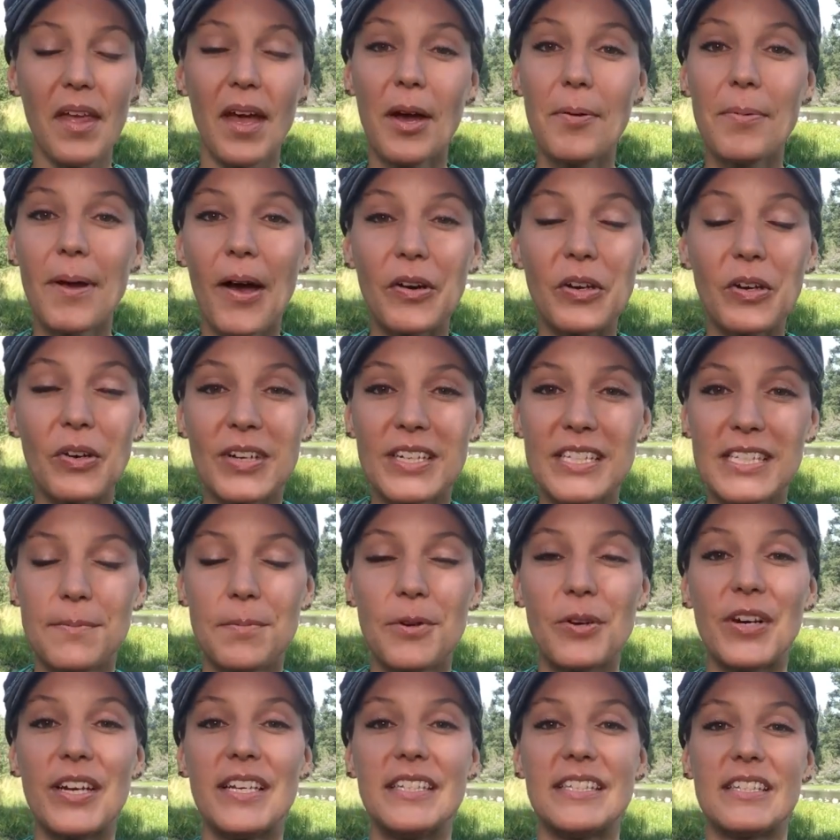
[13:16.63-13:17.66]
about your
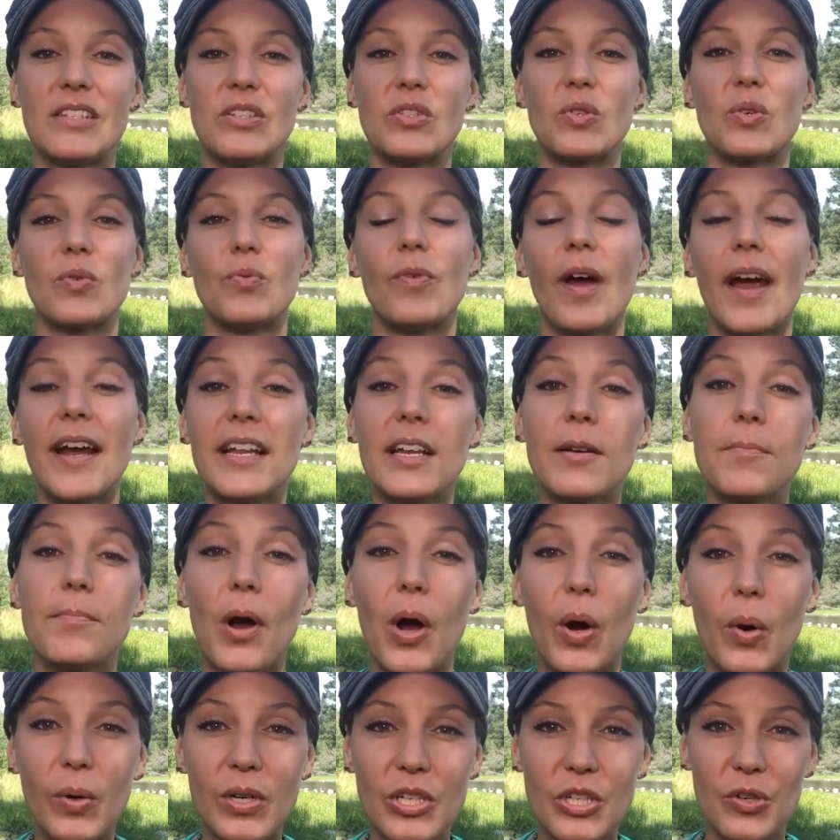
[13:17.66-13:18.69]
experiences, or writing
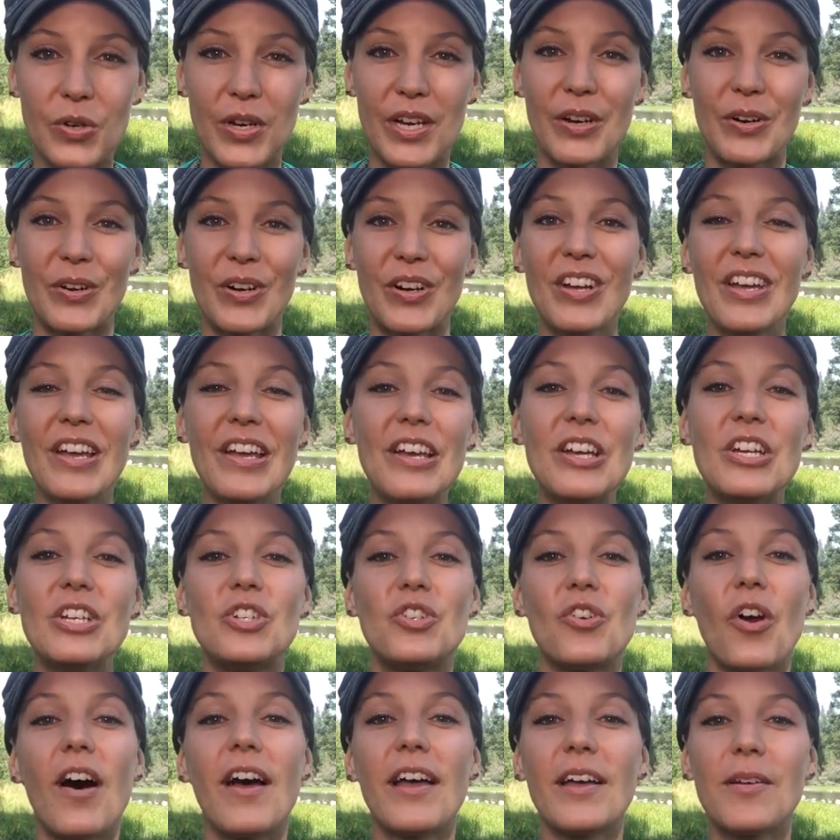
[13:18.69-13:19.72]
poetry, or
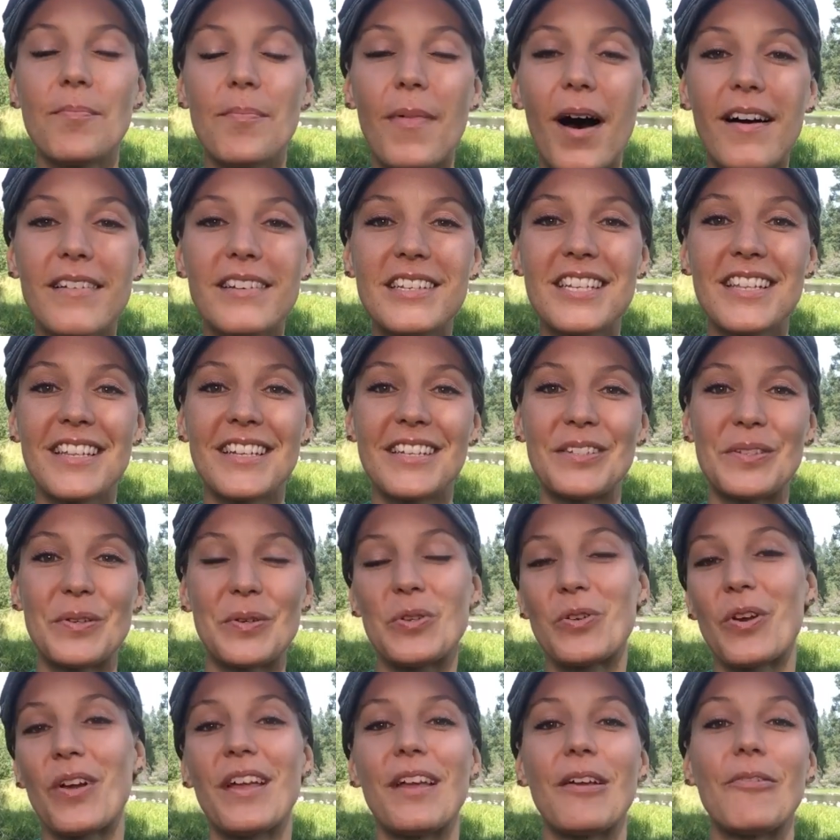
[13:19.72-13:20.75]
drawing mandalas, or
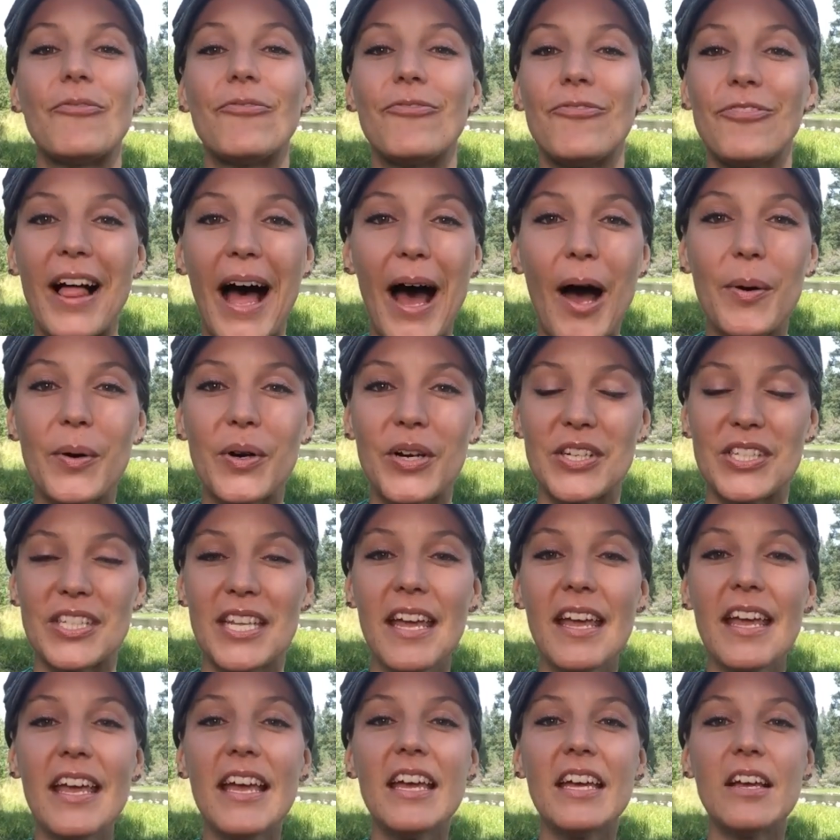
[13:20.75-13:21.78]
drawing flowers
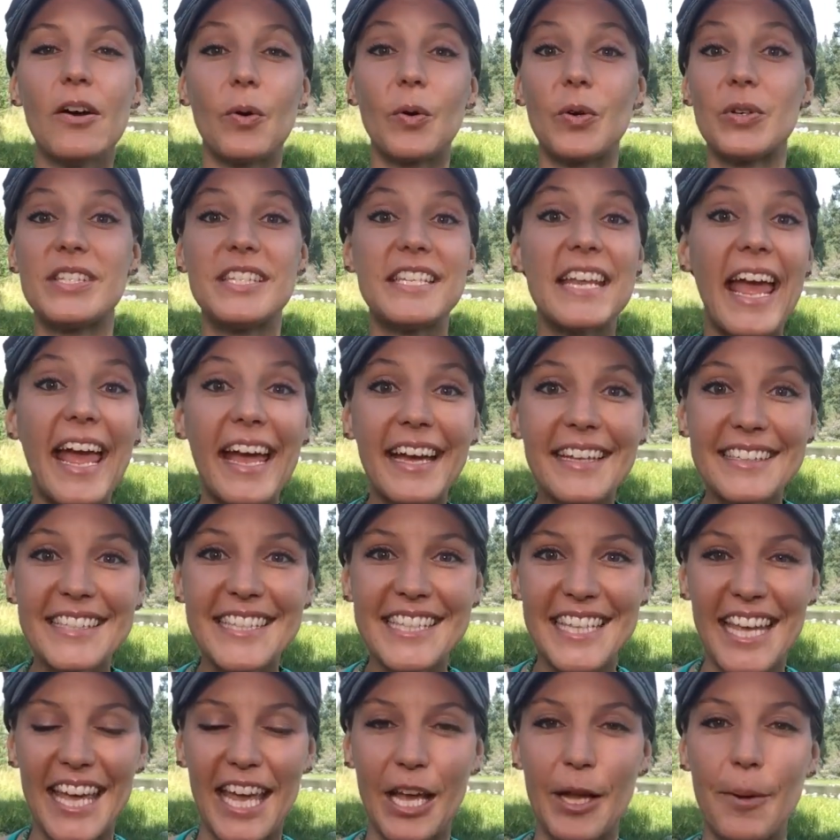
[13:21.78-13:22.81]
or
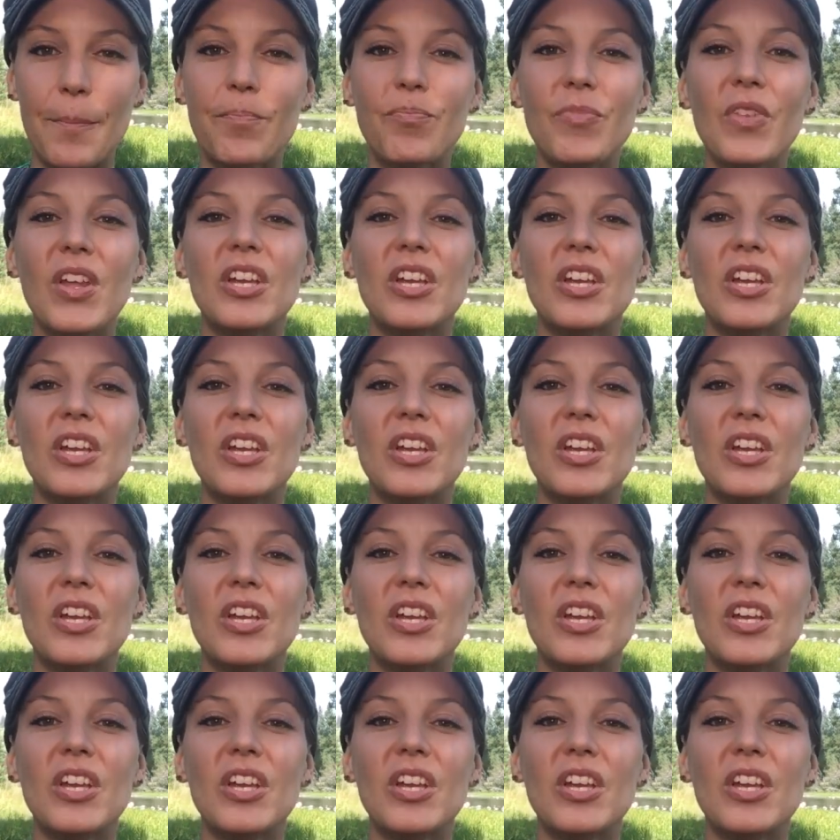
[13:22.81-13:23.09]
dancing.